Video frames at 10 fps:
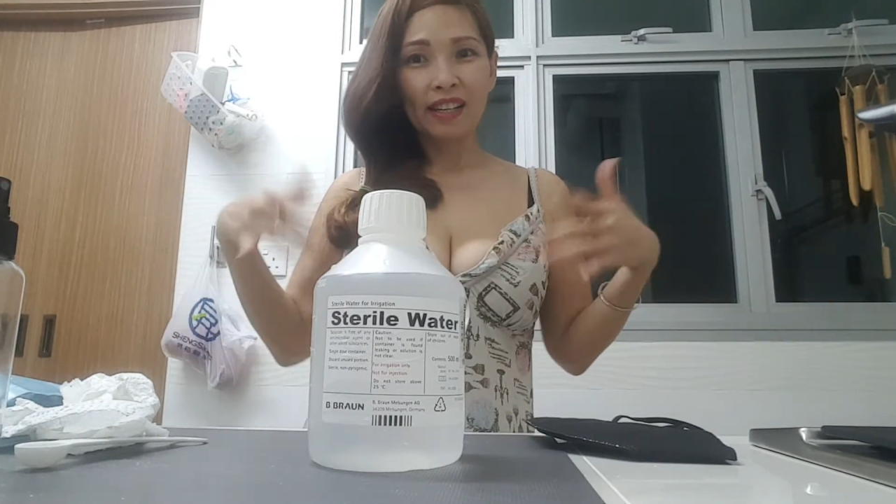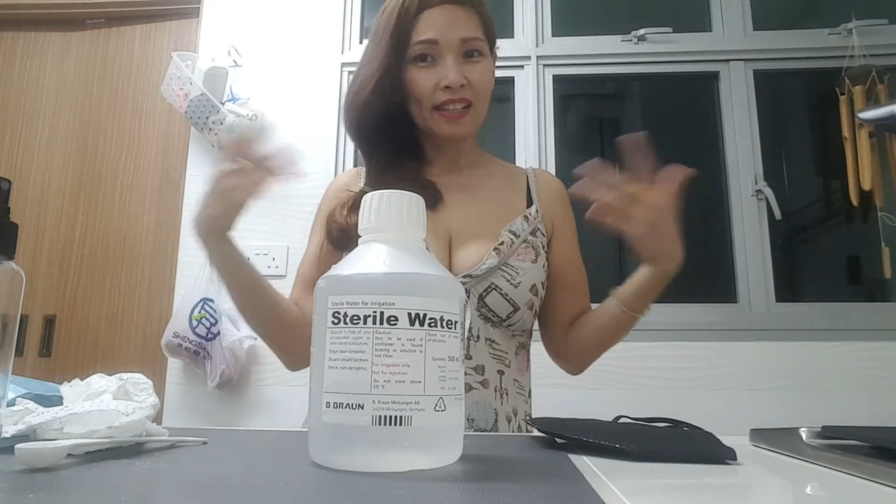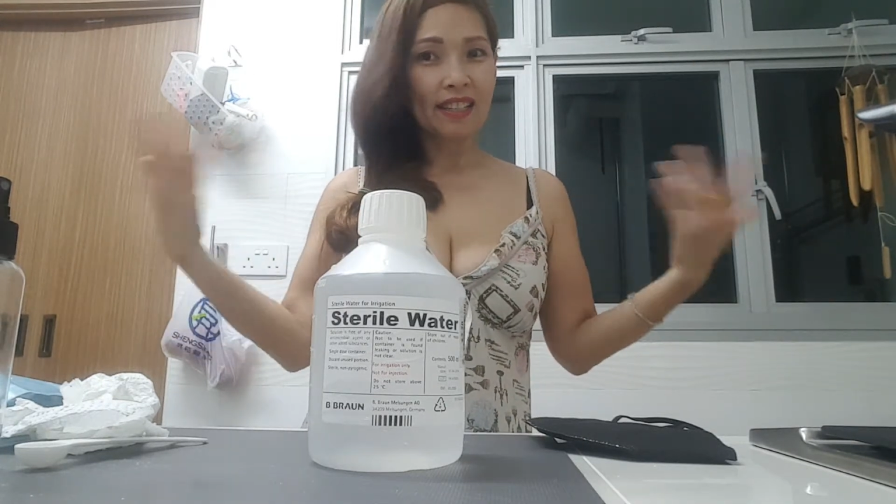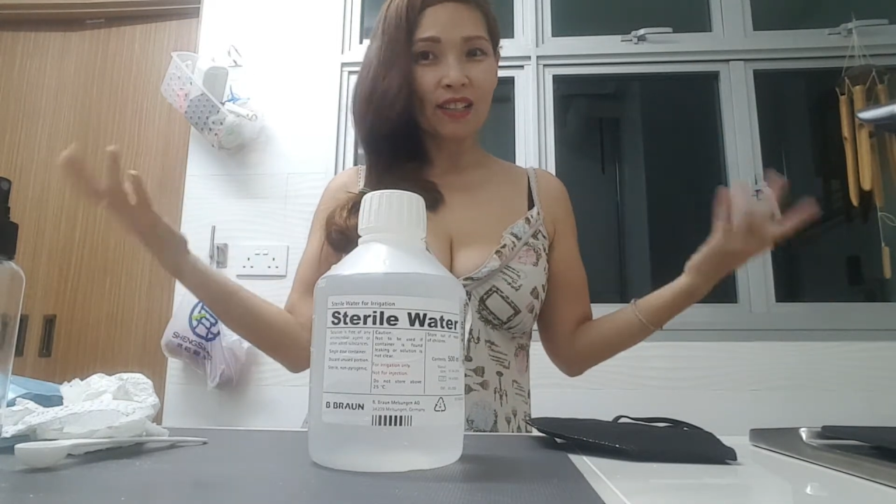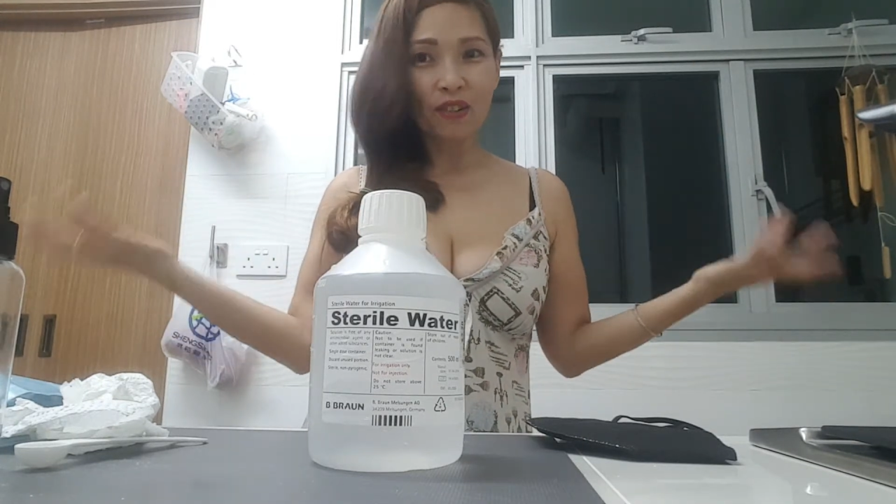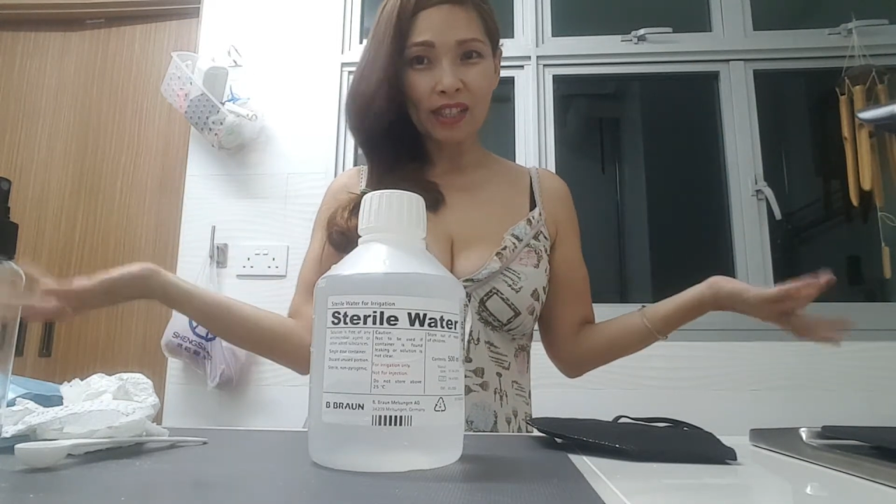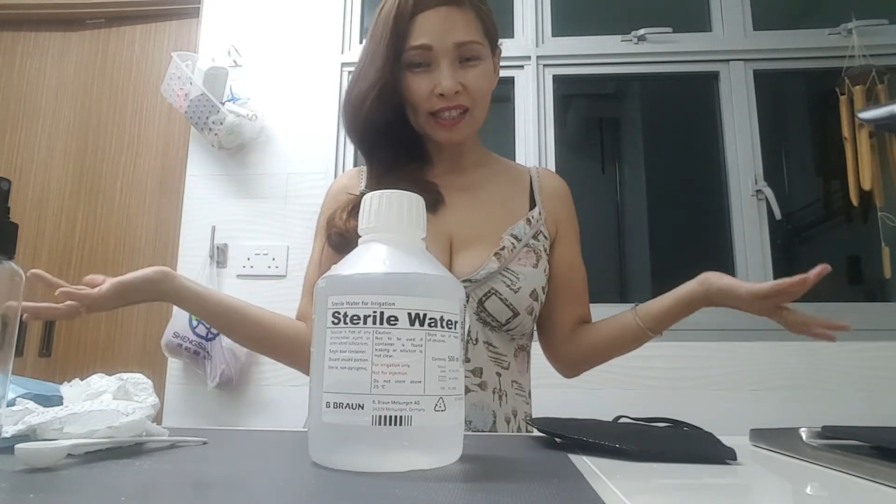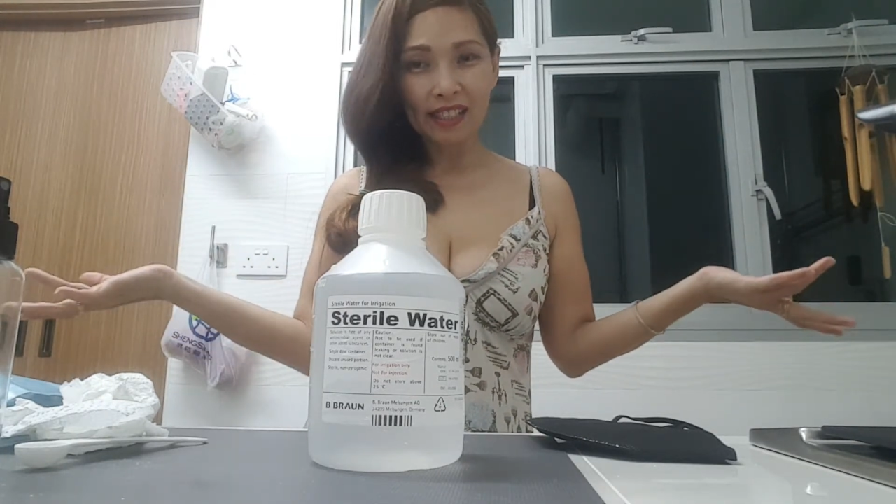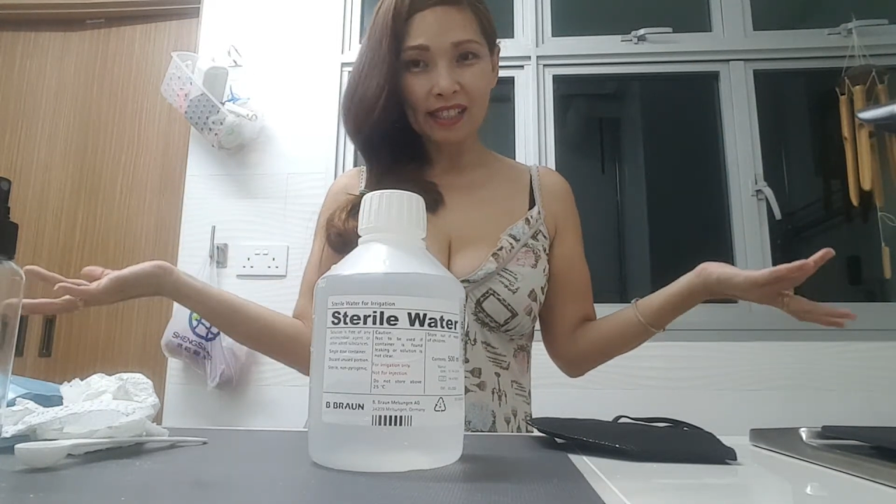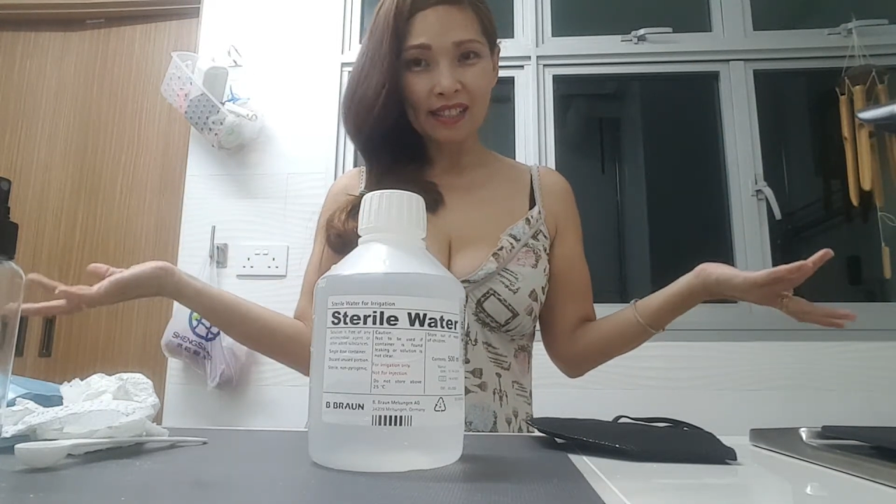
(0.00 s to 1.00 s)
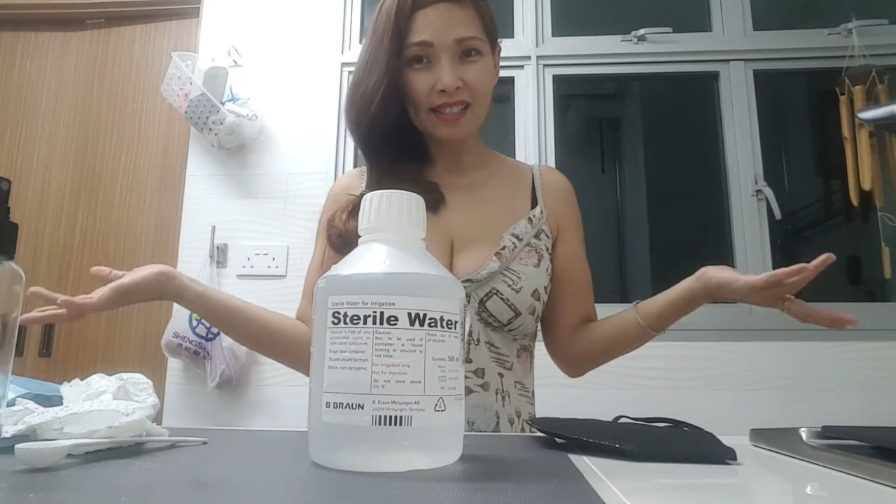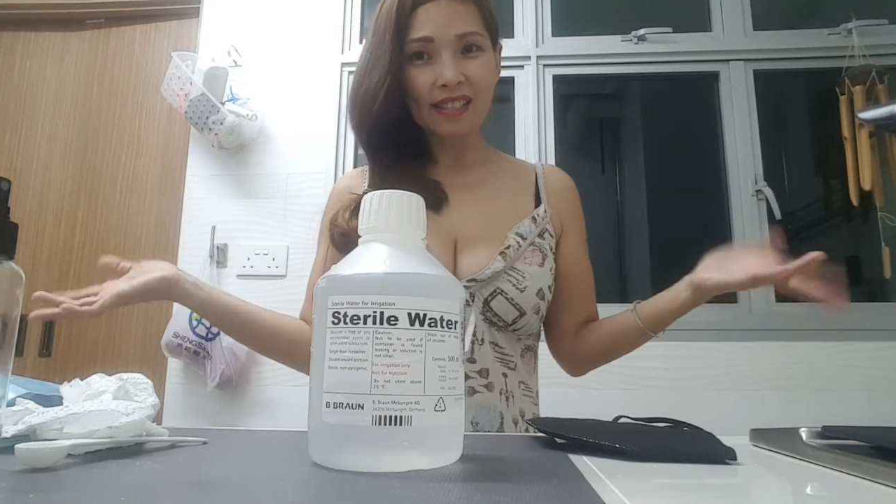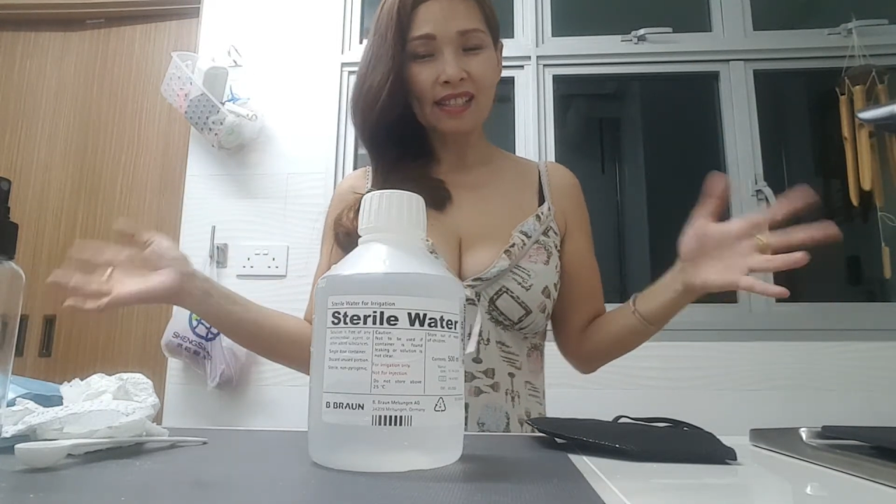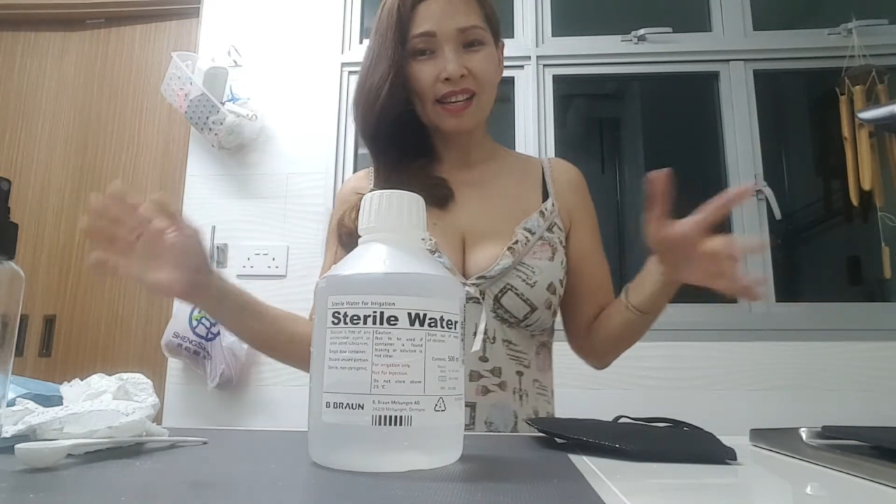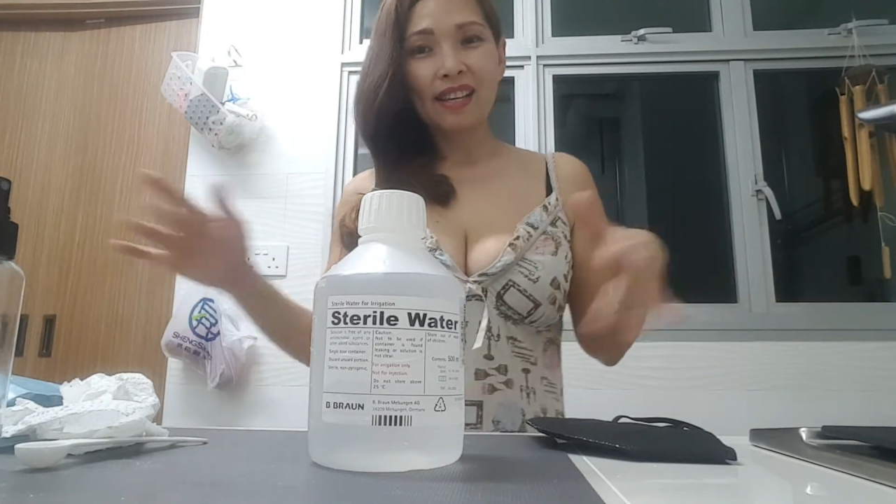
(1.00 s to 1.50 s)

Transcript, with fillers: ingredients